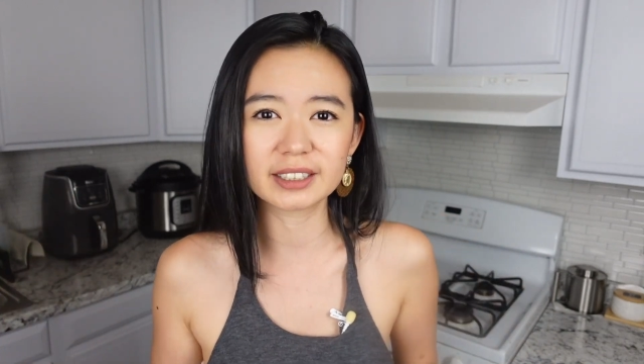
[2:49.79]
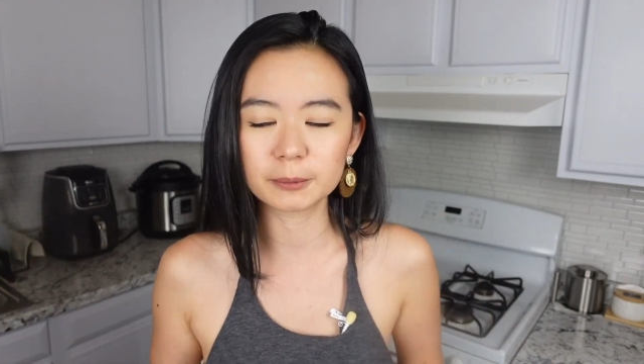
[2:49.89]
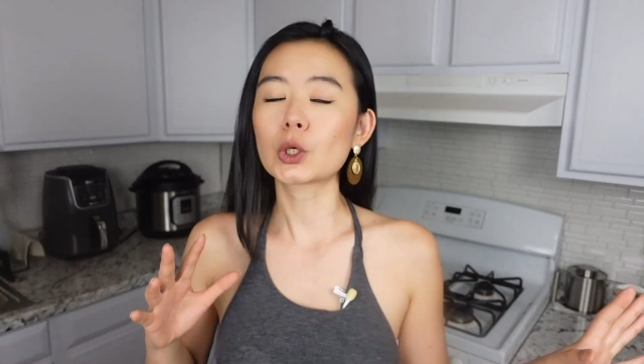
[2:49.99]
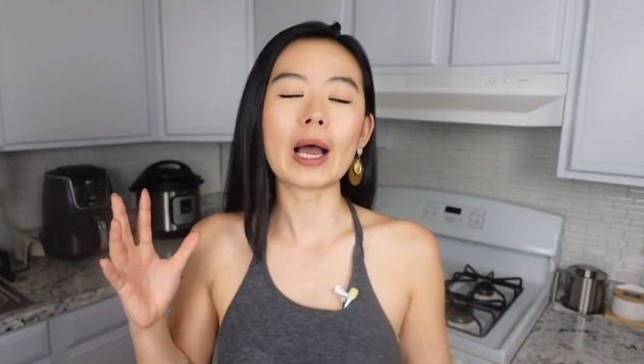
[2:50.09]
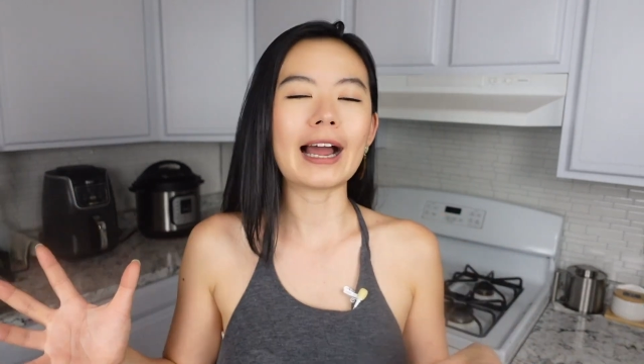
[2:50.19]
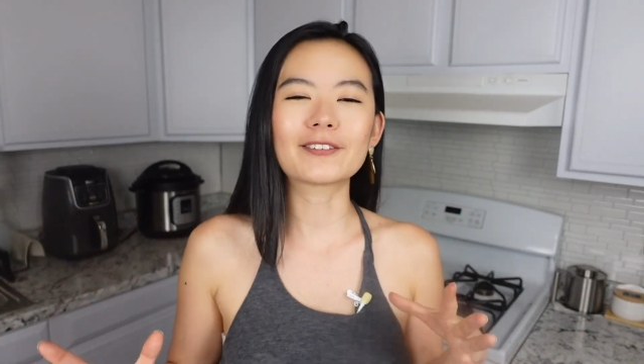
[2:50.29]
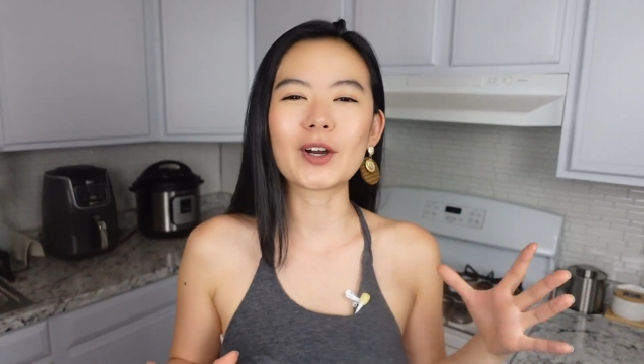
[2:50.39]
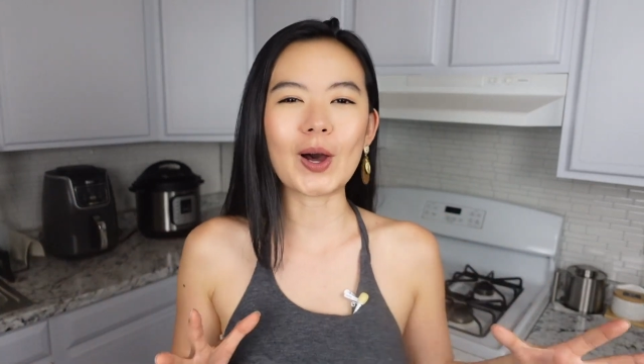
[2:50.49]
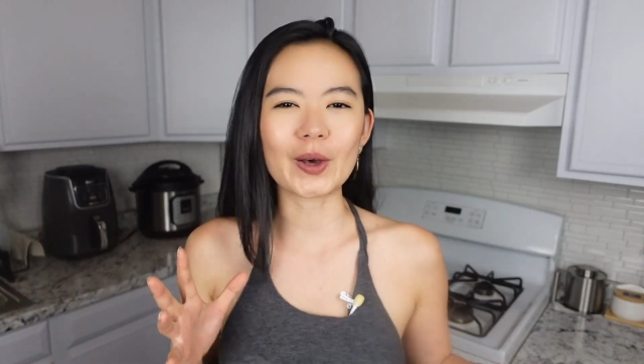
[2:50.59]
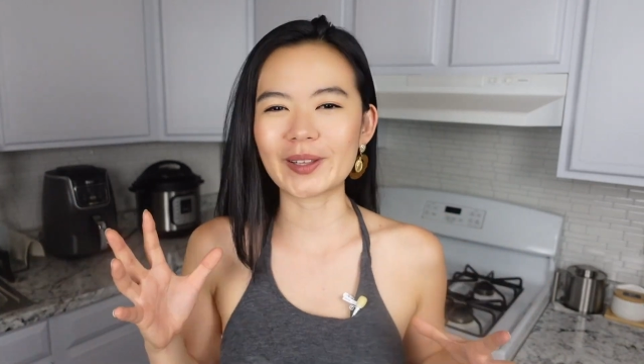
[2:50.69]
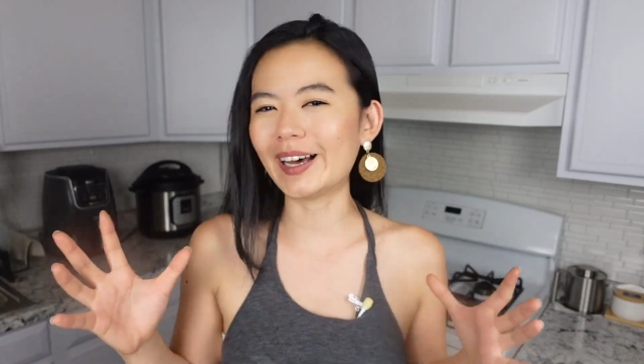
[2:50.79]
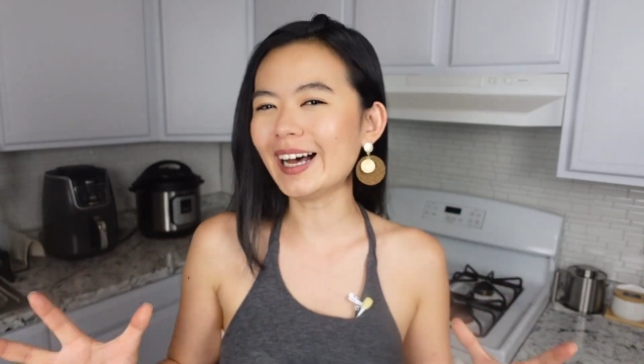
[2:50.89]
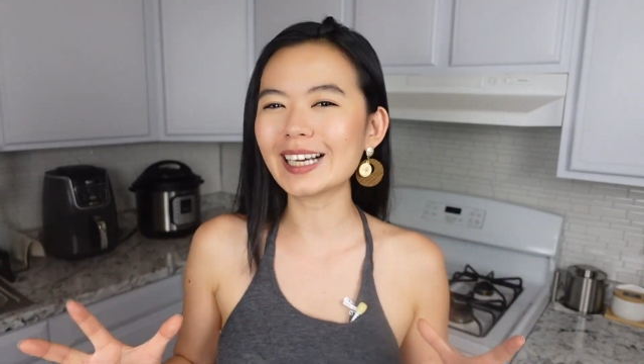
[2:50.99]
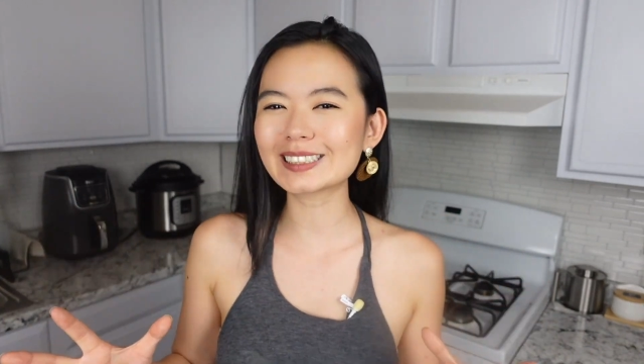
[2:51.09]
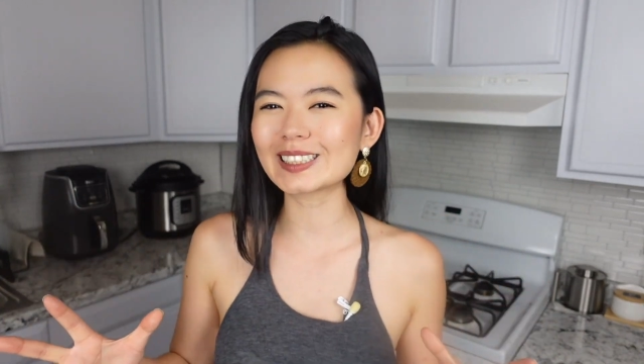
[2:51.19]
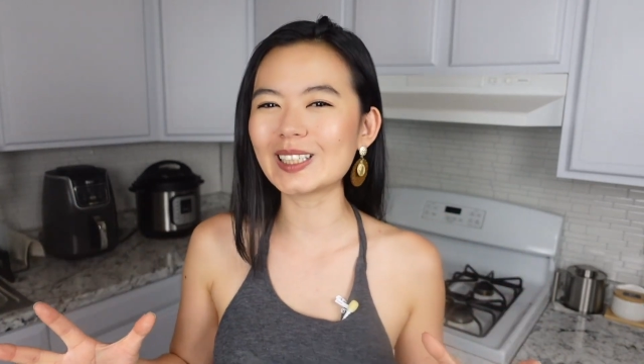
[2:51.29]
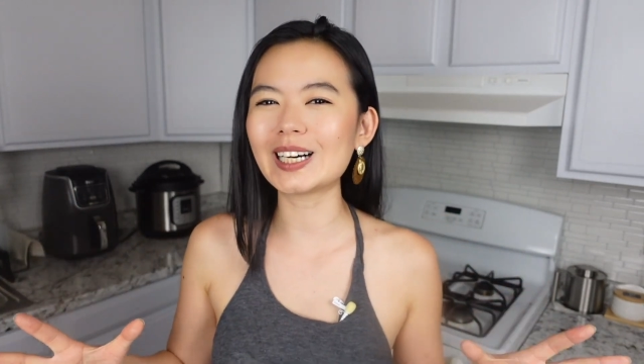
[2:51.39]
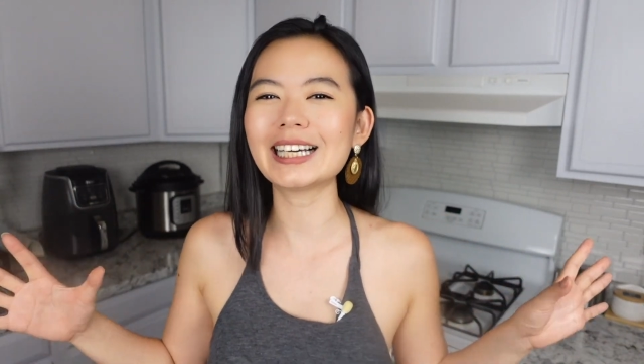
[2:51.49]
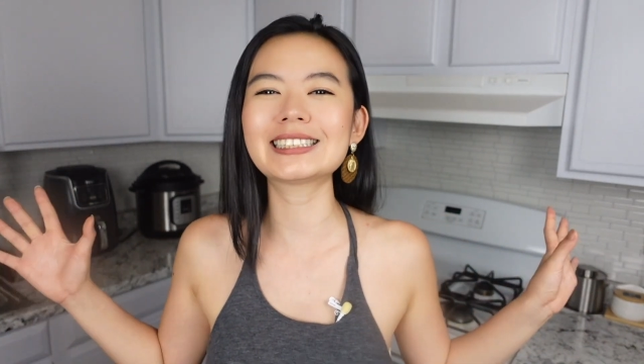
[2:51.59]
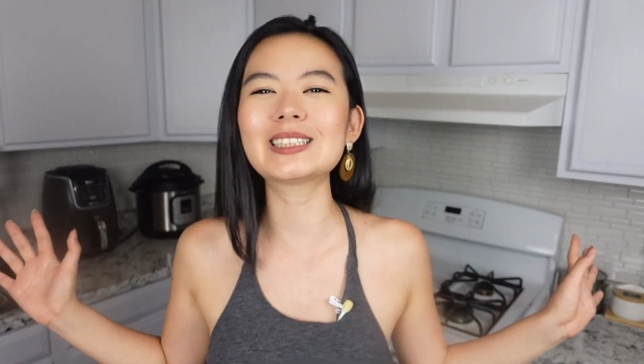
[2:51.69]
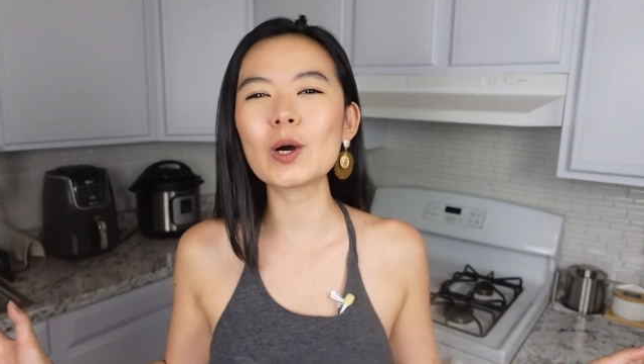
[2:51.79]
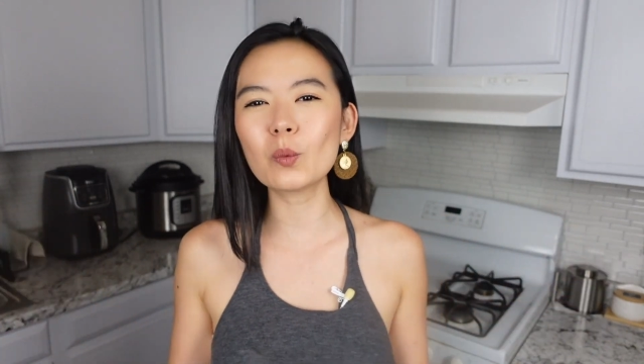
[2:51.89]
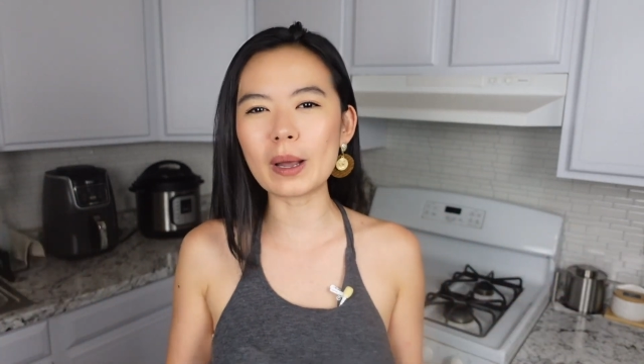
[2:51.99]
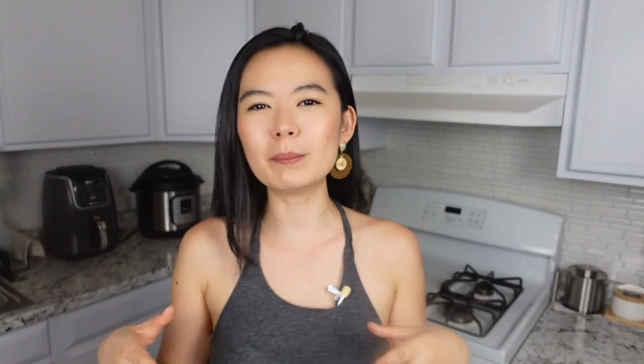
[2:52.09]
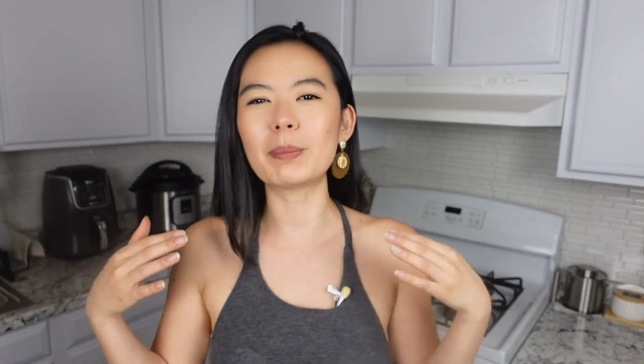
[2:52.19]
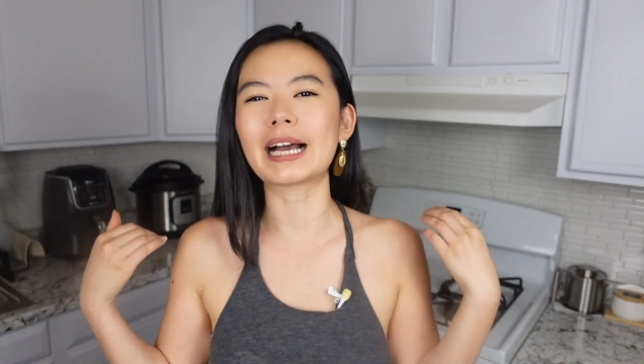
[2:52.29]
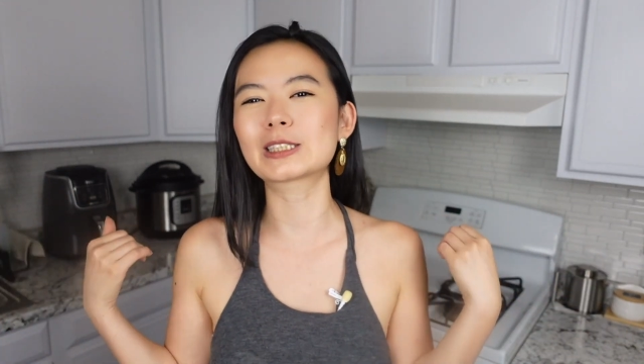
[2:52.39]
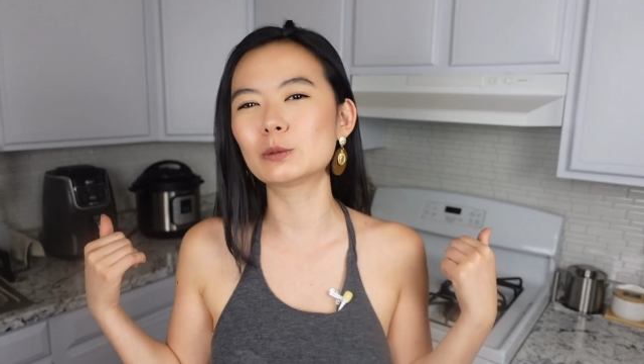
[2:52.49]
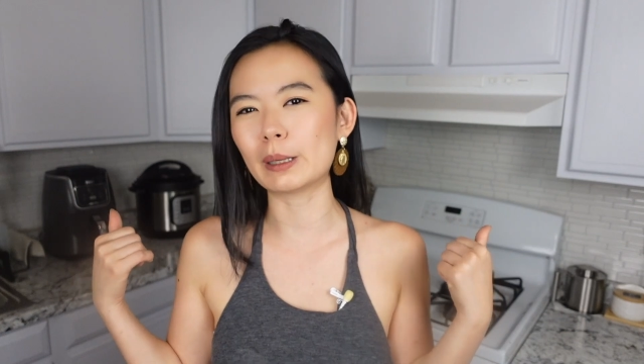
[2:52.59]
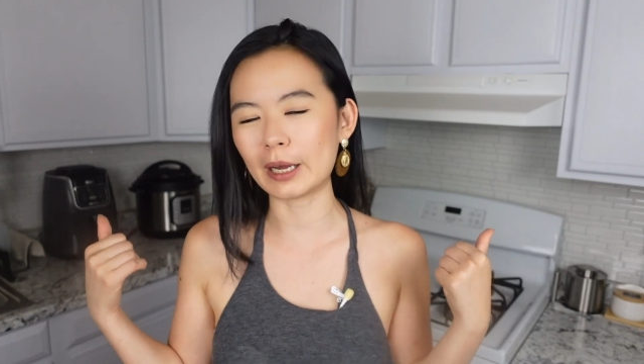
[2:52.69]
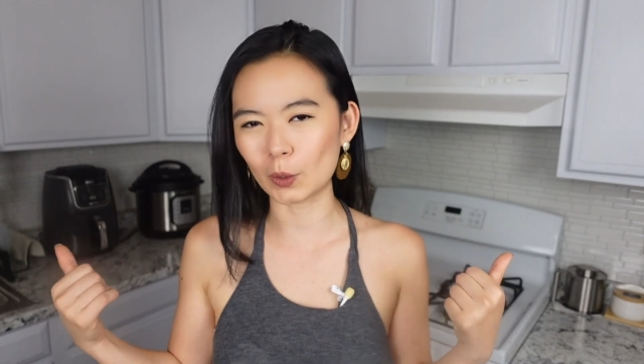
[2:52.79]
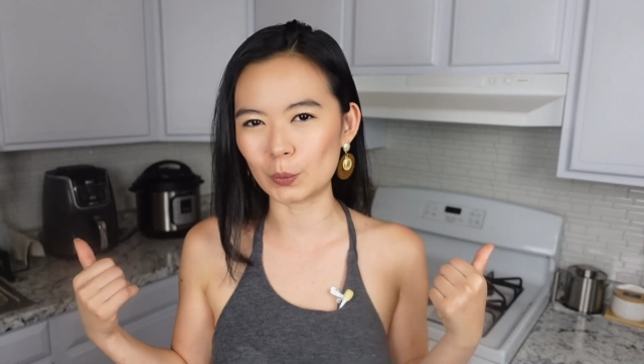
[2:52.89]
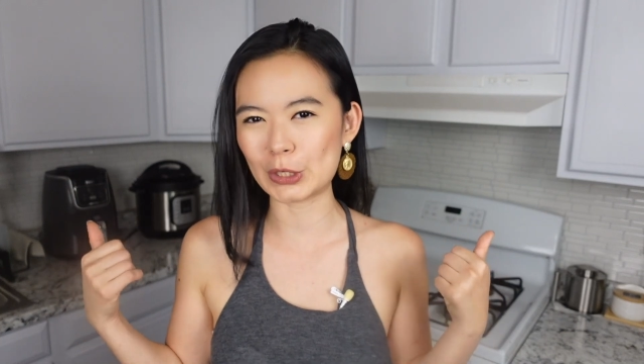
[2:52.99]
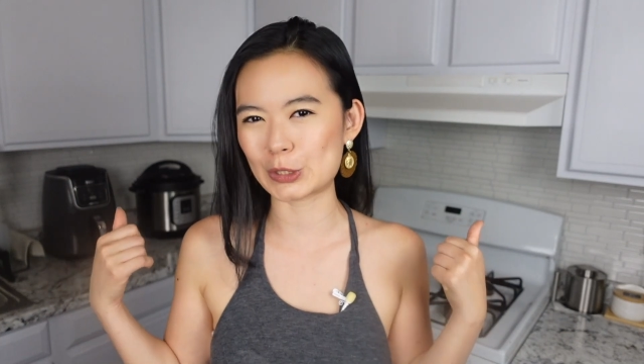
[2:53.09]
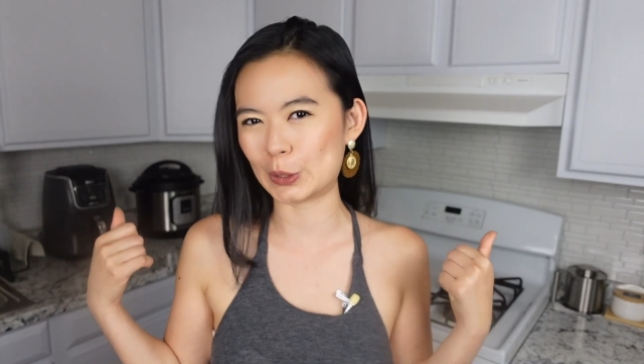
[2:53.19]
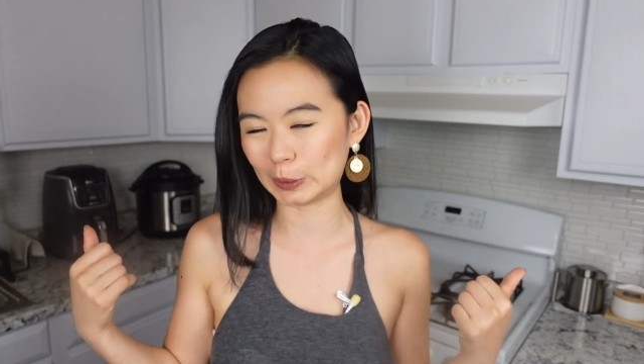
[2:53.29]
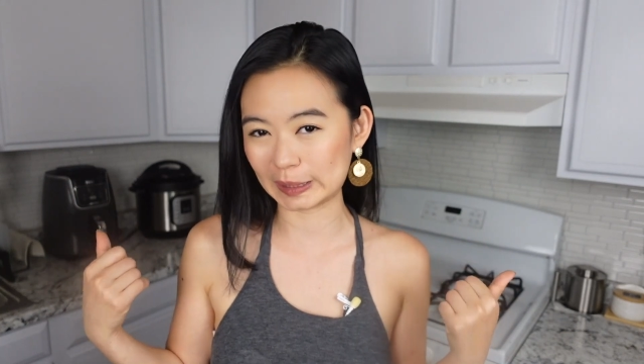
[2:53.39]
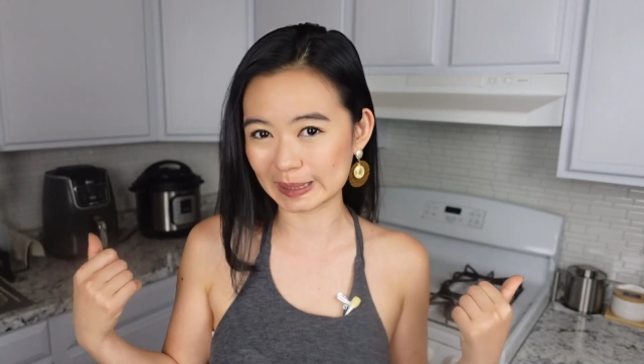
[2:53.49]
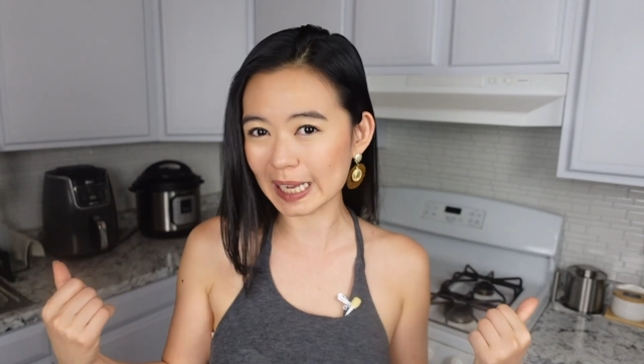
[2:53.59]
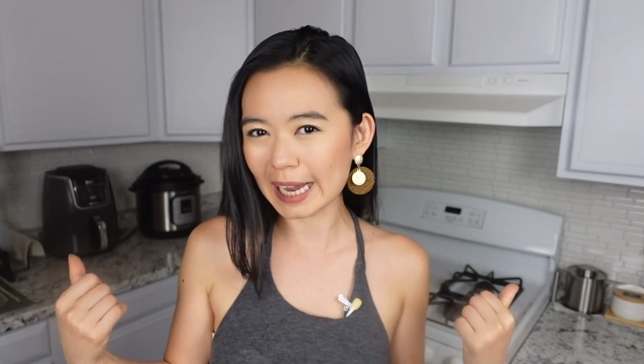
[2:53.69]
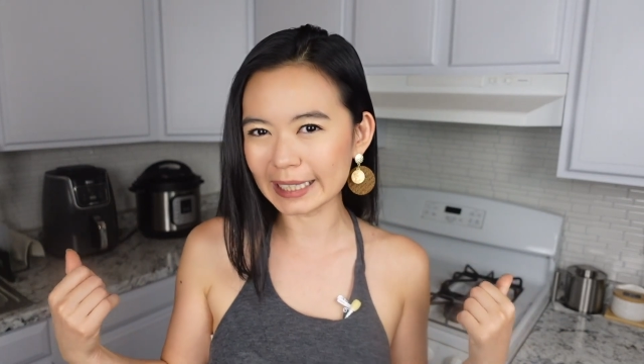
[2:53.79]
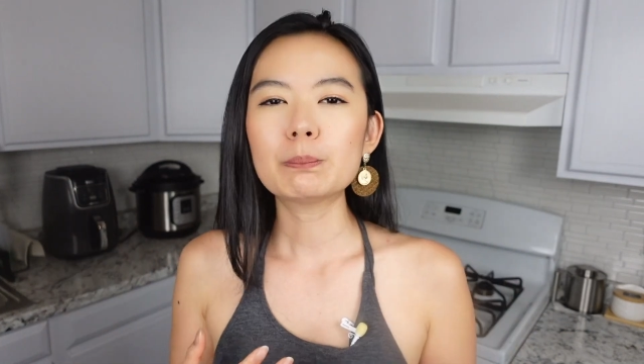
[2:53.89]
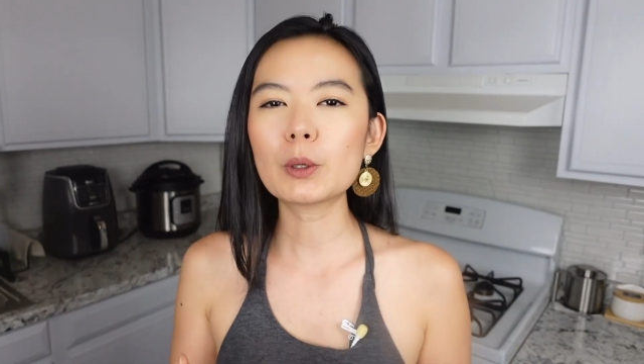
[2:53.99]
So after all that hustle, I still went back to my original design,